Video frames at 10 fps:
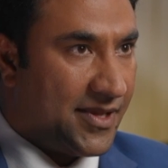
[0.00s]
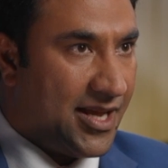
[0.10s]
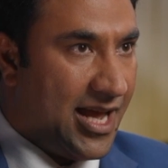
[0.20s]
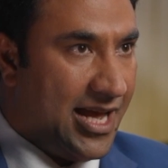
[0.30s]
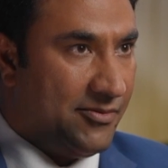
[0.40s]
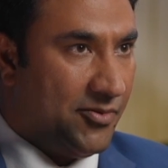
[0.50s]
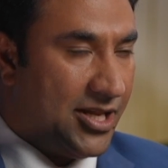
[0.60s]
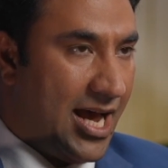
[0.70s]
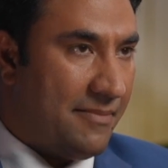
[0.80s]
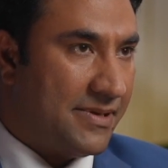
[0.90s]
And what
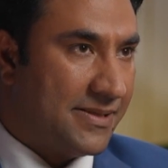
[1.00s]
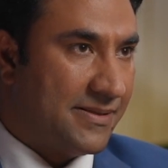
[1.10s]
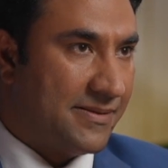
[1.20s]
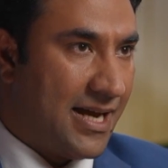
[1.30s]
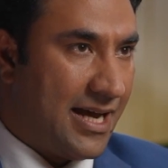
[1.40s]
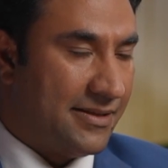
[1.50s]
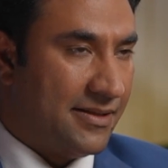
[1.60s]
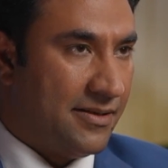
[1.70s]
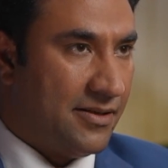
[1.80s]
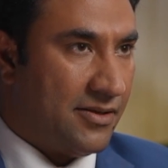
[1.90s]
happens is that
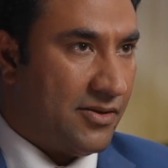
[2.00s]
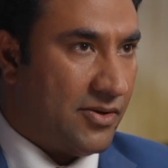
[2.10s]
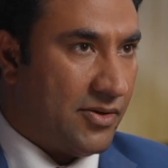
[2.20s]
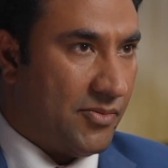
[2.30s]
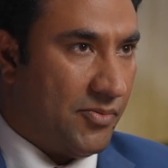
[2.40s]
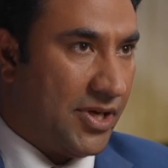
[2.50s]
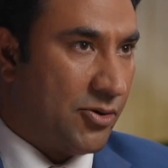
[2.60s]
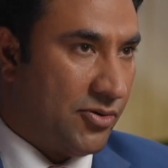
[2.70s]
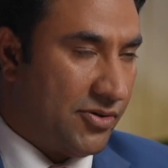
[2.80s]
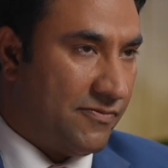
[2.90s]
we could